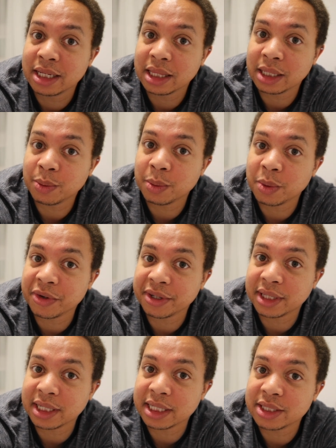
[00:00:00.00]
that we're worried
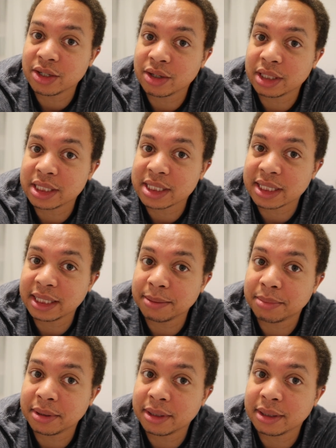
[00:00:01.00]
that he's not gonna
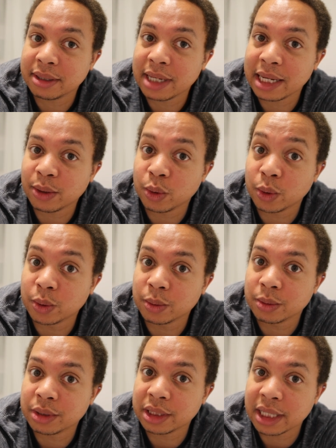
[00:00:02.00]
sleep at all
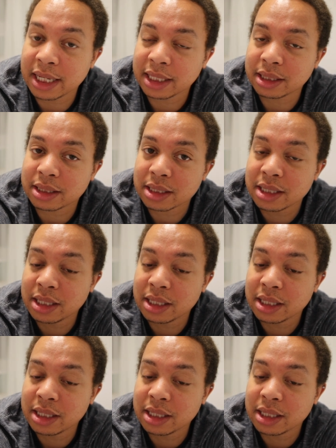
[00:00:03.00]
tonight.